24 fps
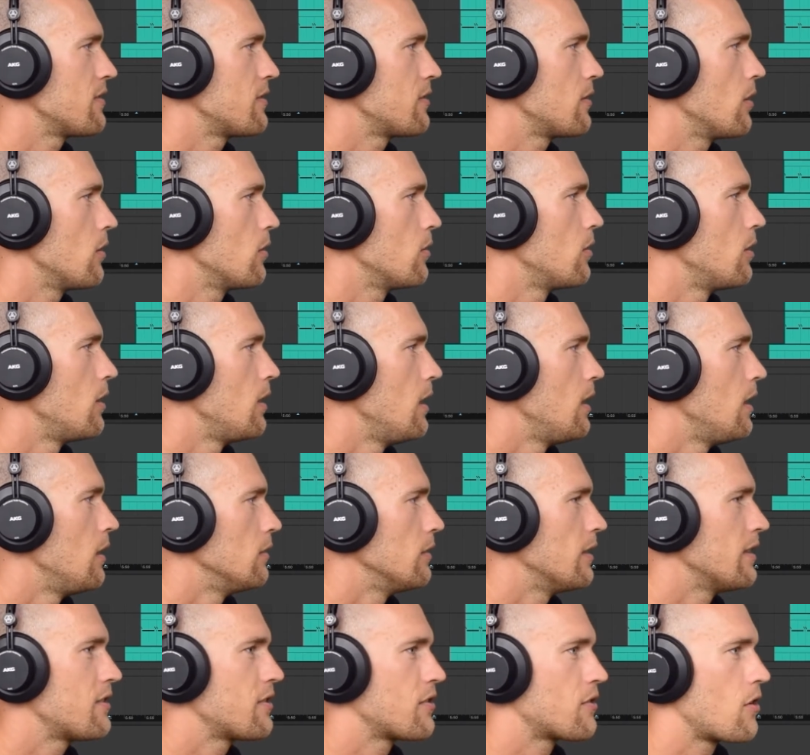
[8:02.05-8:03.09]
So
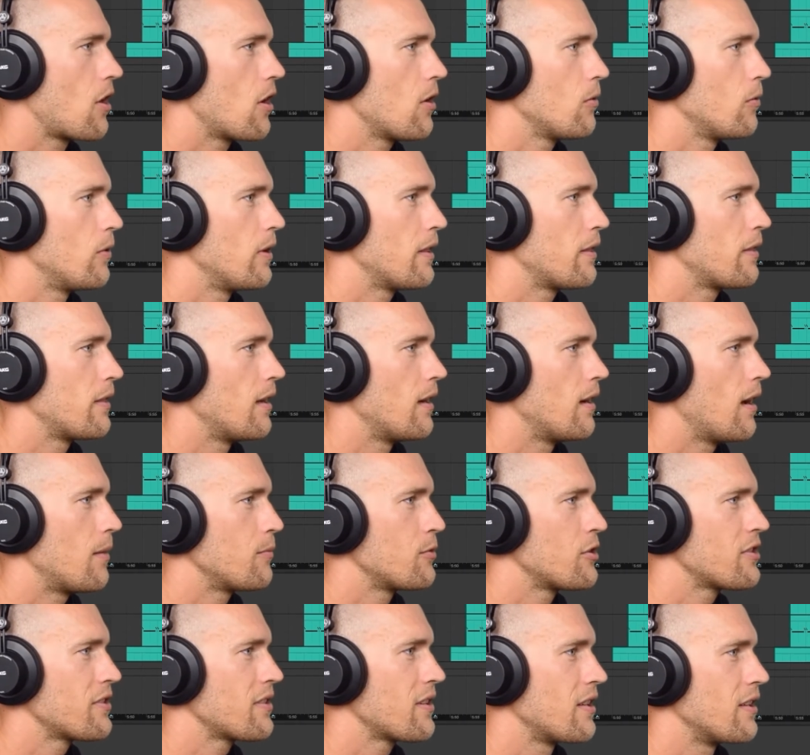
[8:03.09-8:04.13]
let's start with,
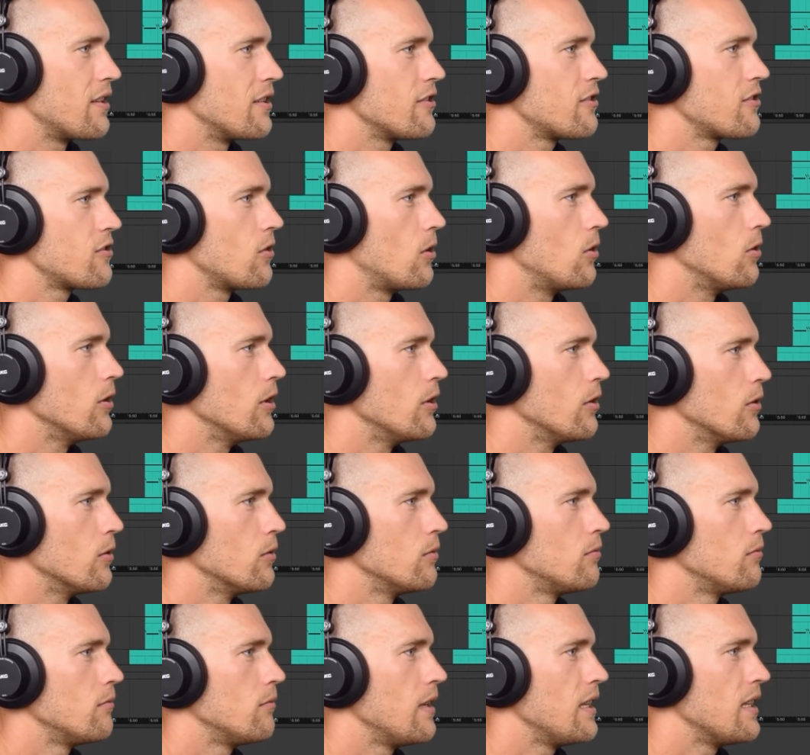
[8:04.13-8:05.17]
I'm just going to solo
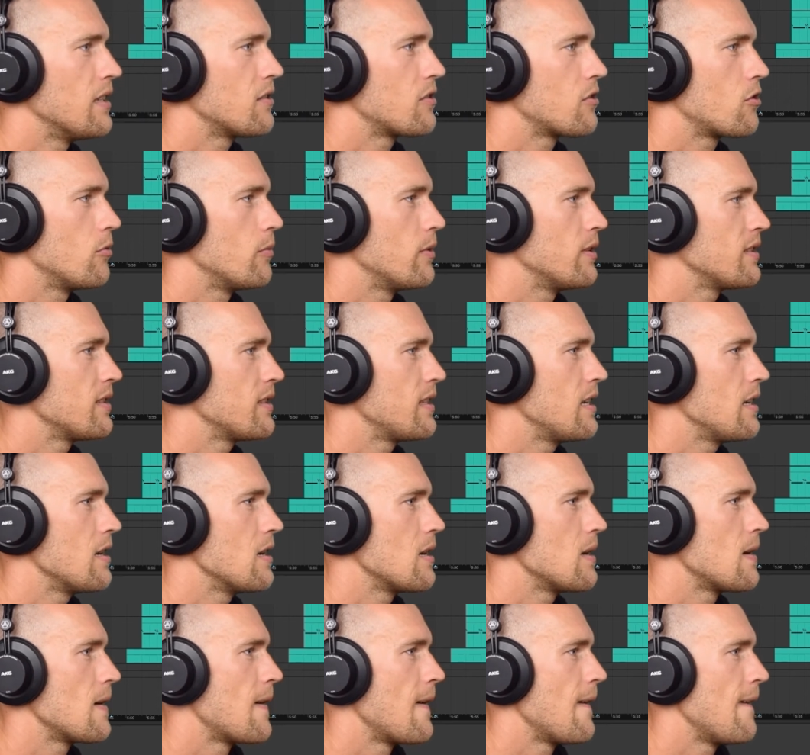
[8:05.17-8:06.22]
instruments
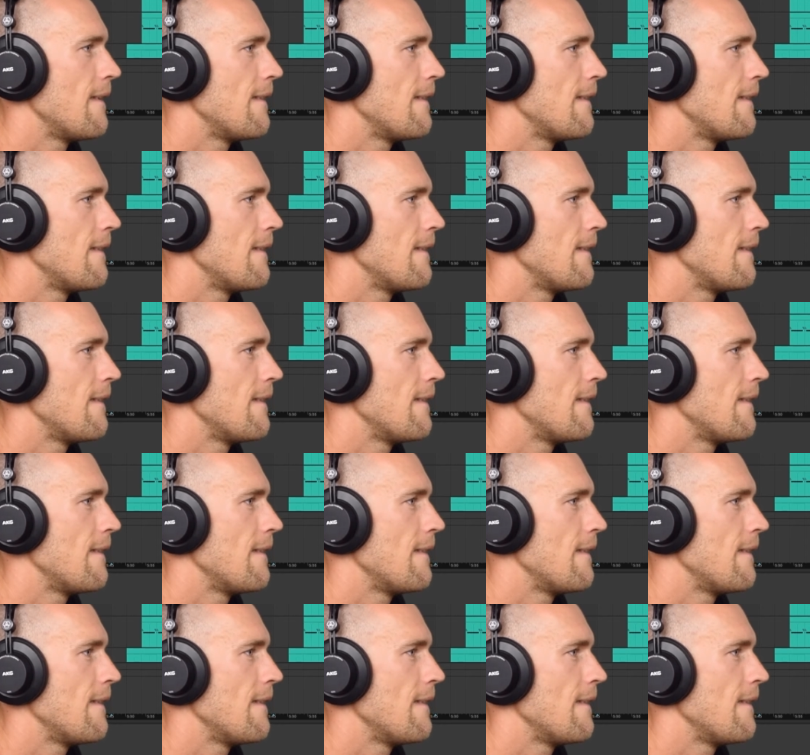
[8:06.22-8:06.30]
here.